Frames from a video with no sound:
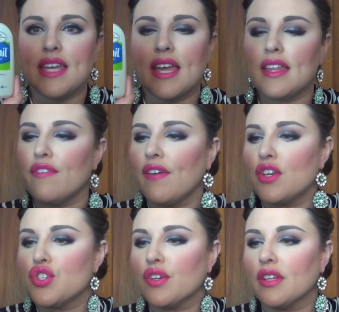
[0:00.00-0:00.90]
Daily
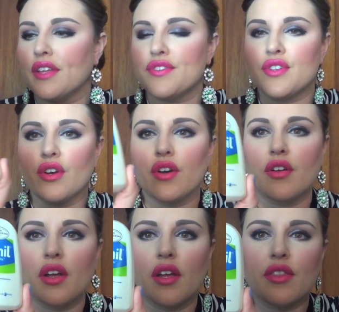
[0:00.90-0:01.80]
Facial
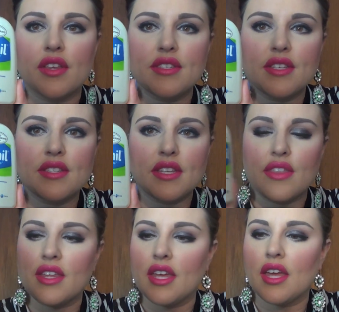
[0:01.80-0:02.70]
Cleanser. This is
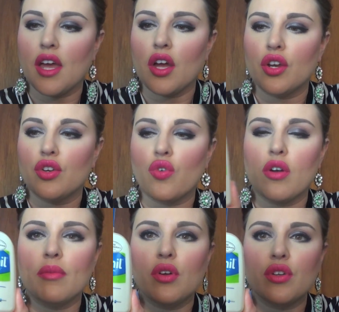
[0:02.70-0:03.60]
the
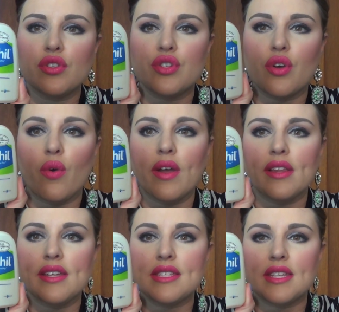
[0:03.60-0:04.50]
normal to
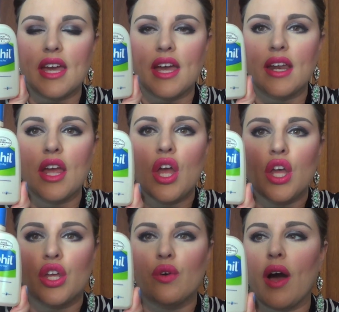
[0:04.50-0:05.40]
oily skin.
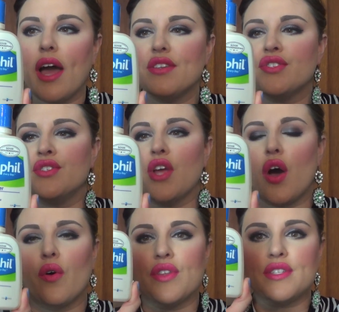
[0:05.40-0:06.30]
You guys
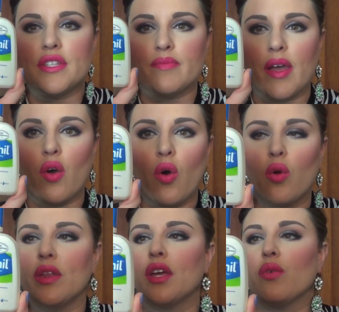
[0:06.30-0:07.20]
know this is my
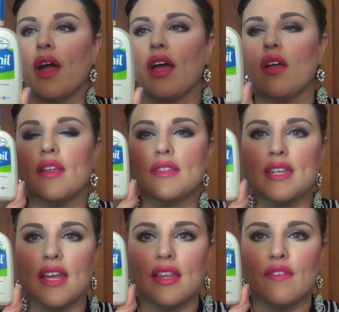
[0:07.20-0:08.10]
holy grail
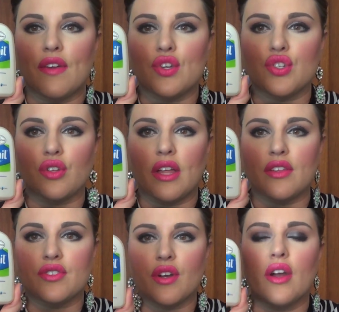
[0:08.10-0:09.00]
daily facial
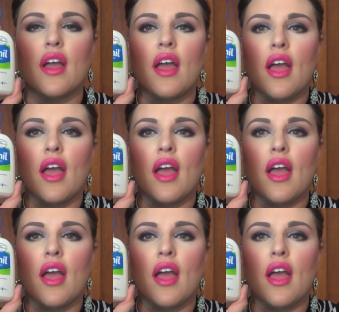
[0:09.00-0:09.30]
cleanser.